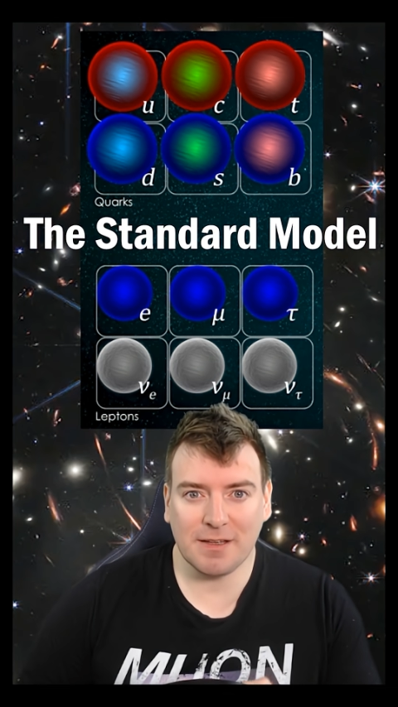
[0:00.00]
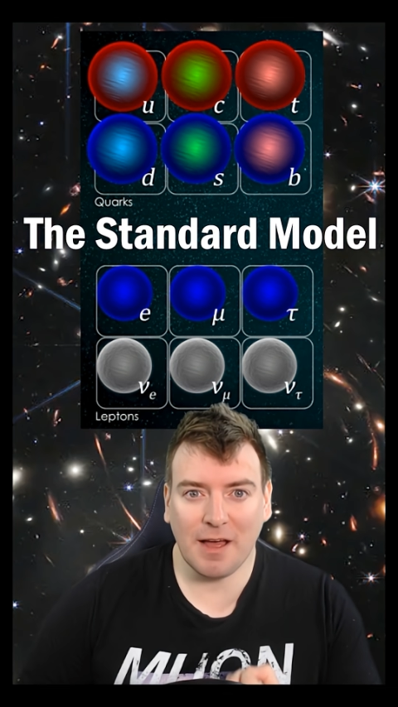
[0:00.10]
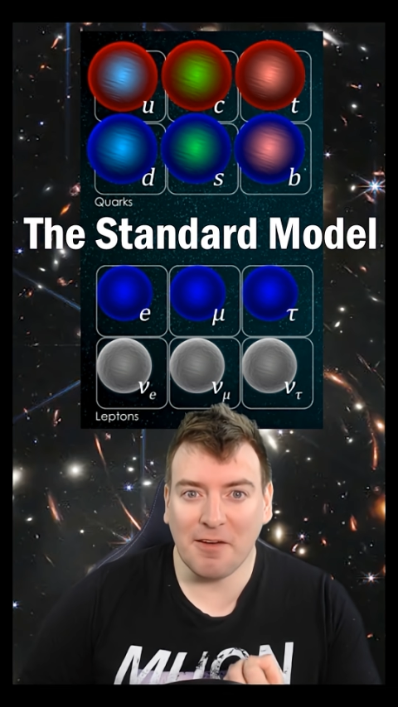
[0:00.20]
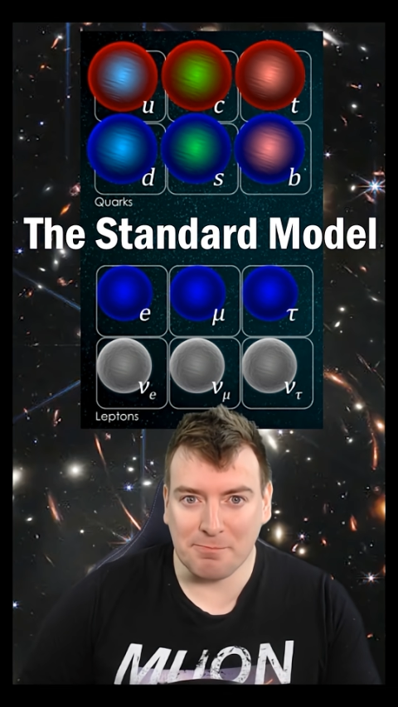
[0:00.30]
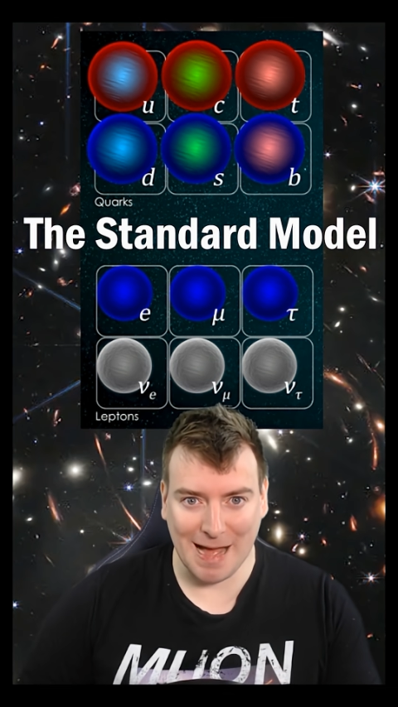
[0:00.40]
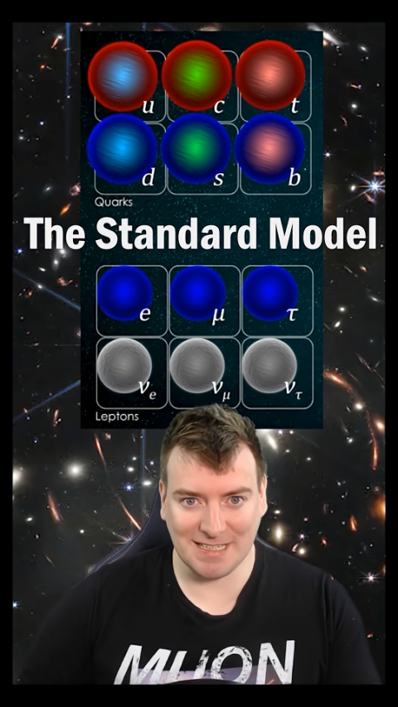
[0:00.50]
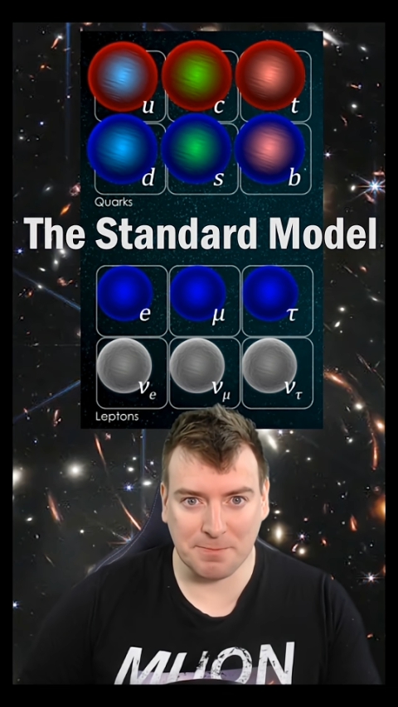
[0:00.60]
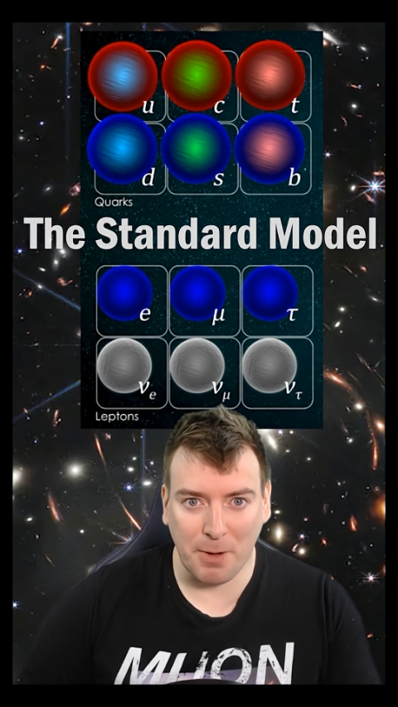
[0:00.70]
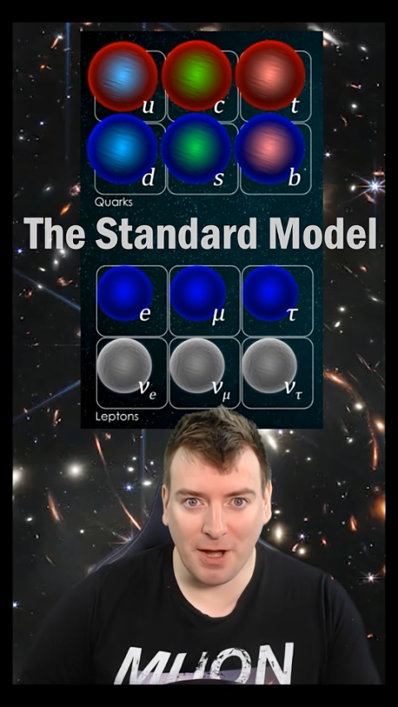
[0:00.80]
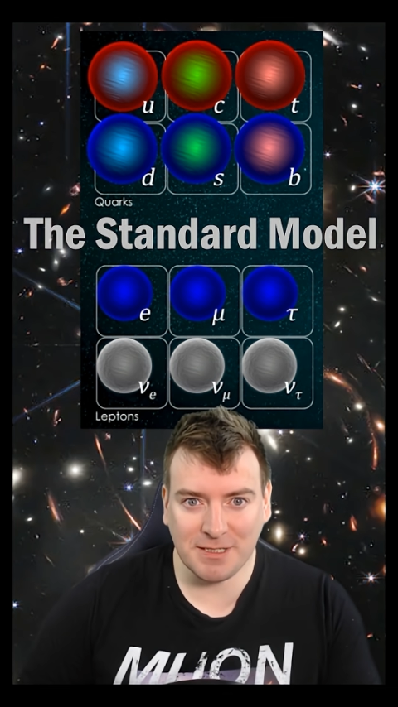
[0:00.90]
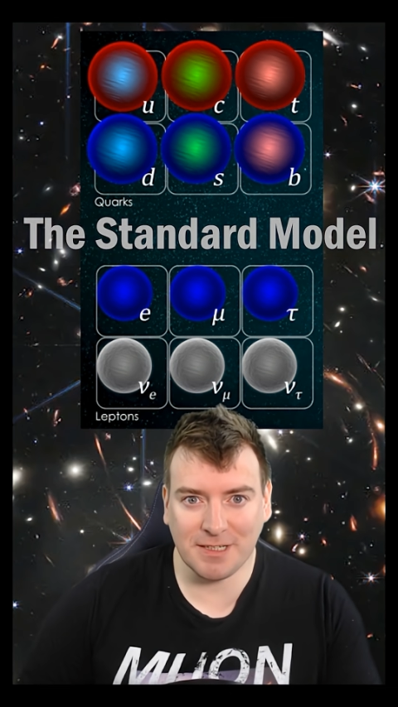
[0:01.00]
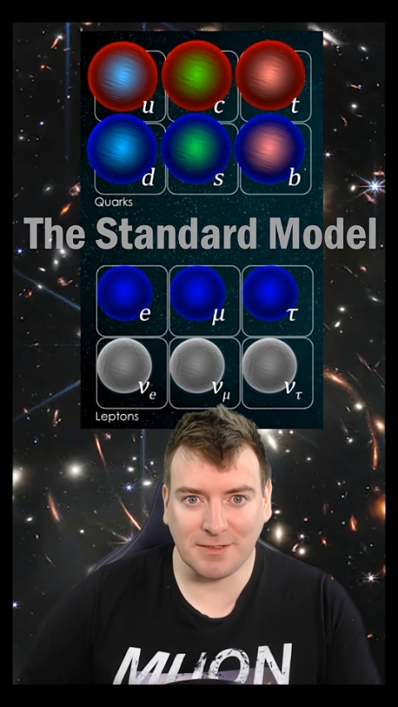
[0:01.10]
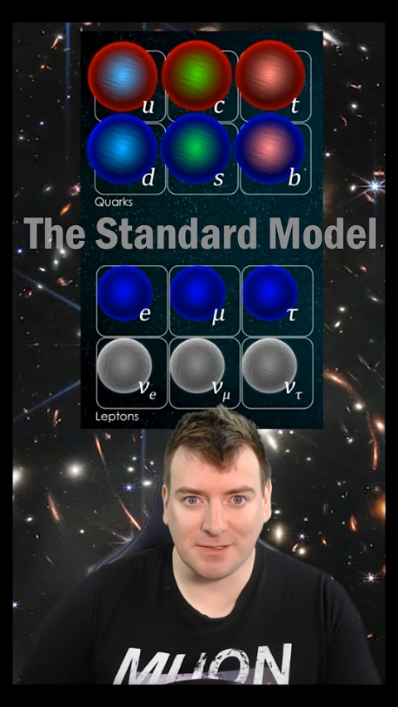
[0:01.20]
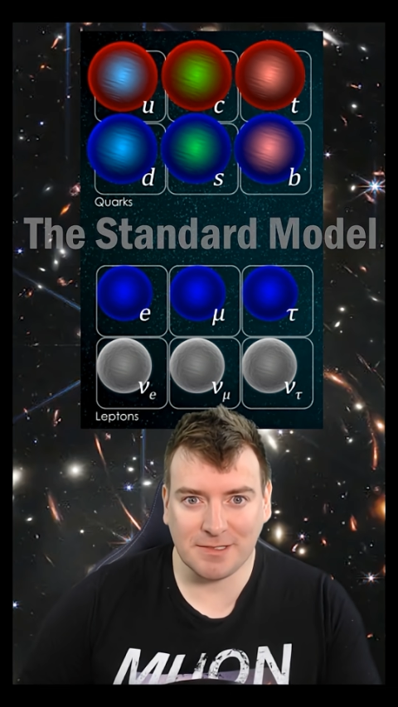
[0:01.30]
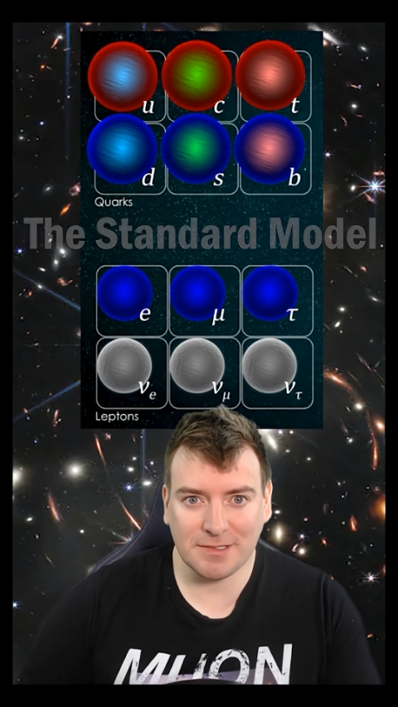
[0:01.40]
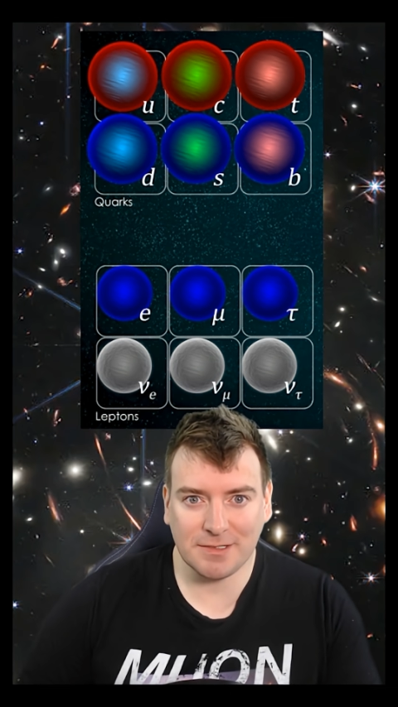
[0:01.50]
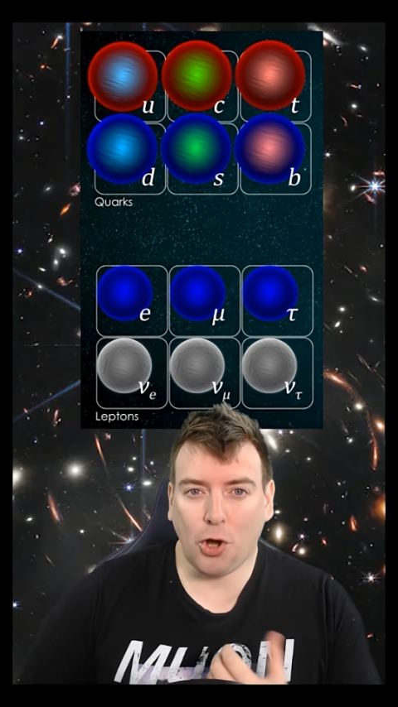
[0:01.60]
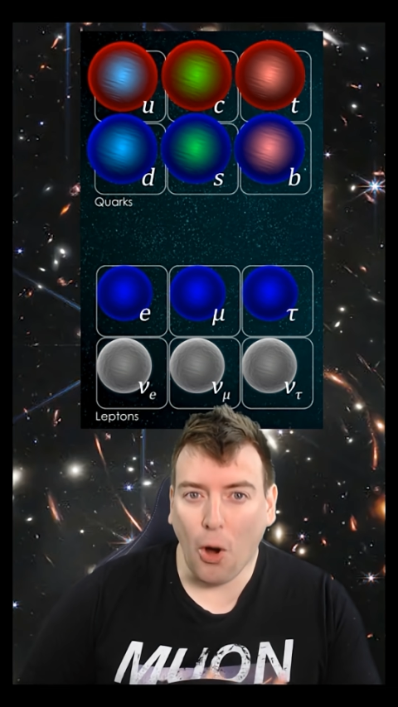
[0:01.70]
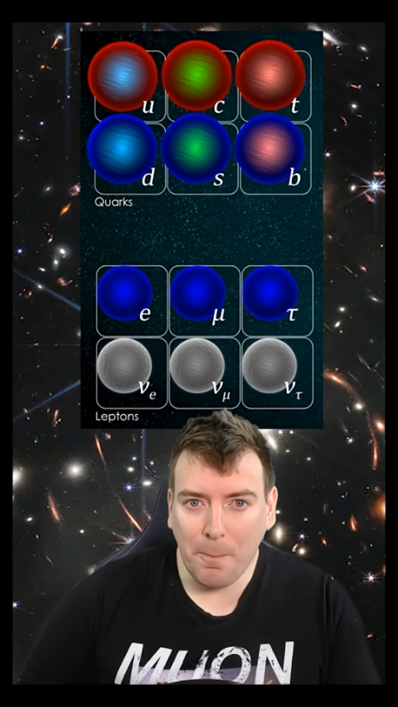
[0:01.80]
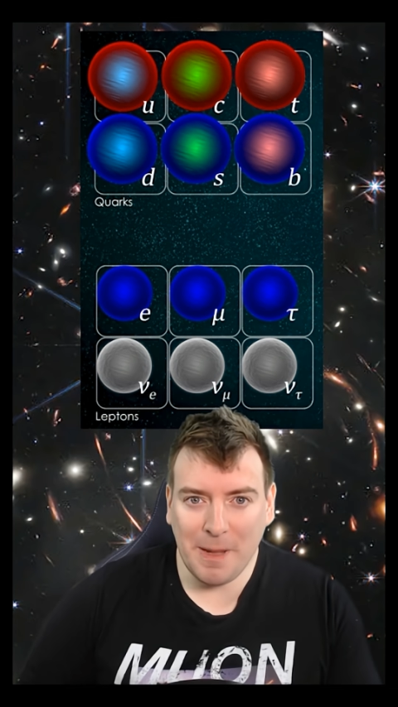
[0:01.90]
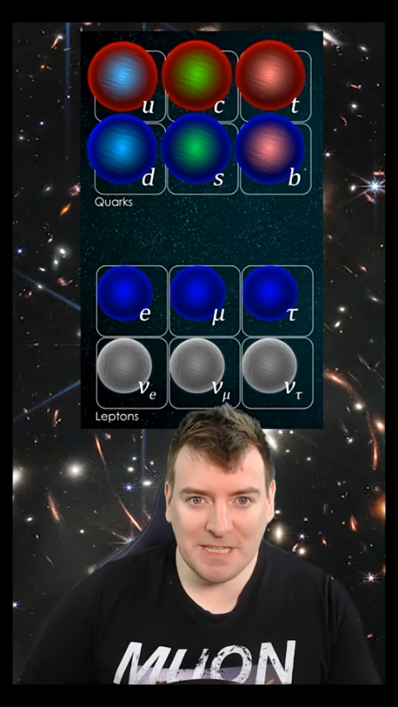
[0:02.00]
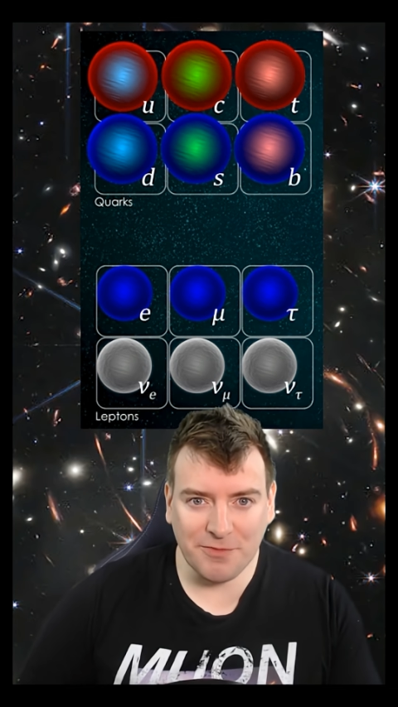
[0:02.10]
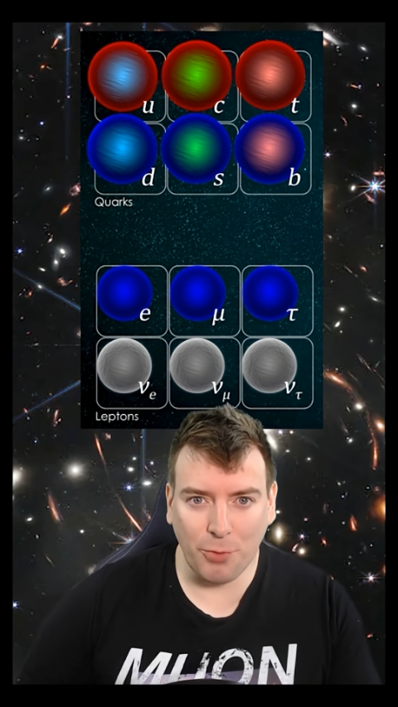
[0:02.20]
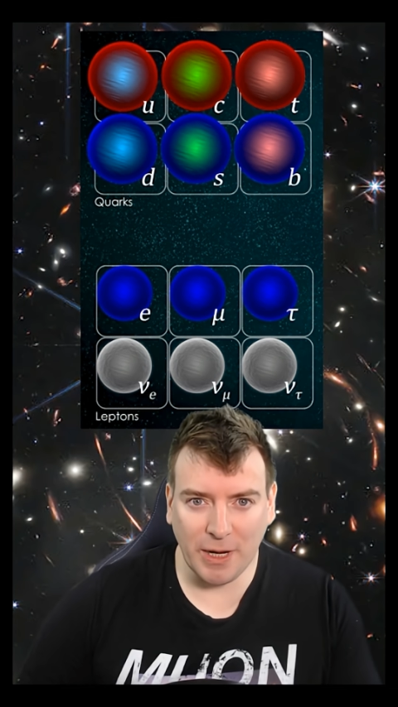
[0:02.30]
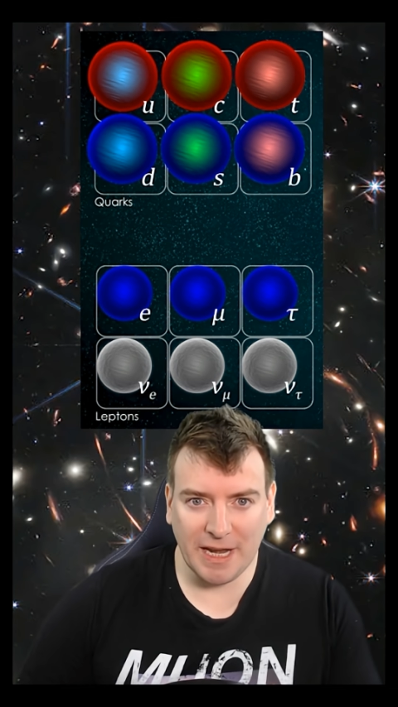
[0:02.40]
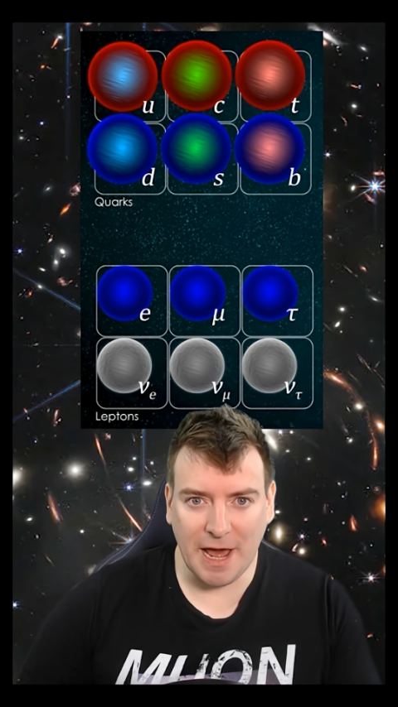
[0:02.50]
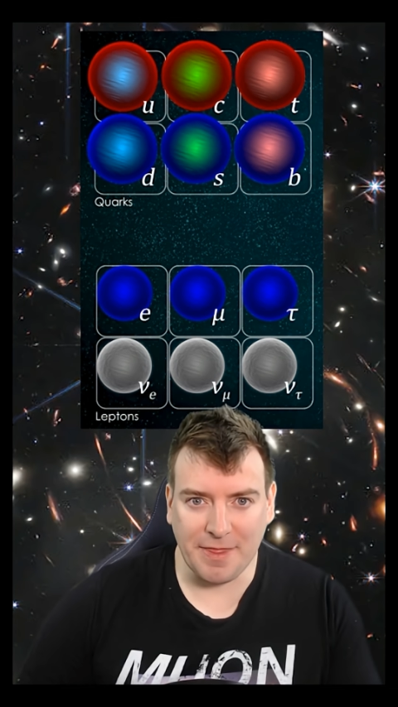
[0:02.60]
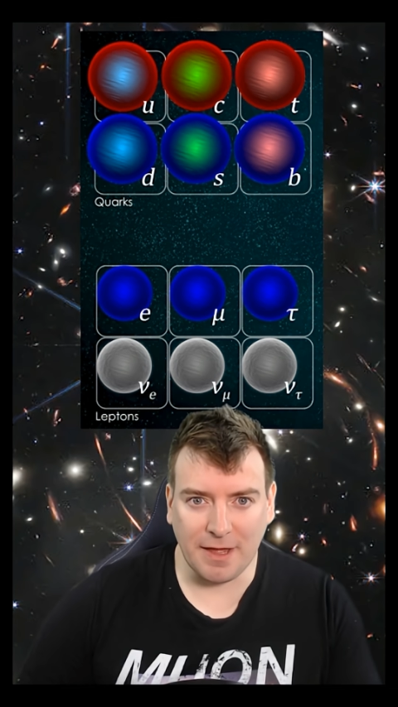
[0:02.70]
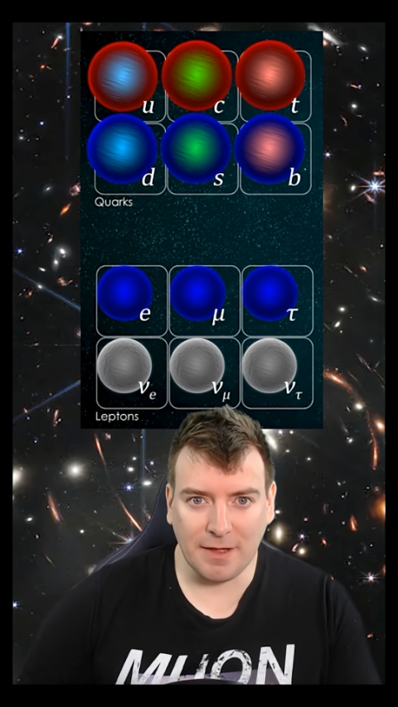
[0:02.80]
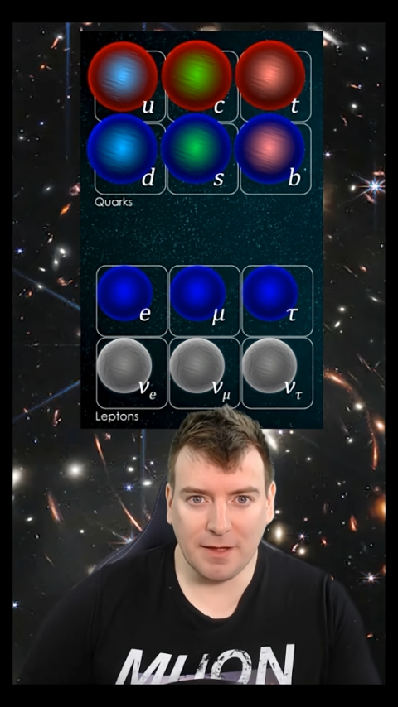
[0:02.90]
of matter particles, copies of one another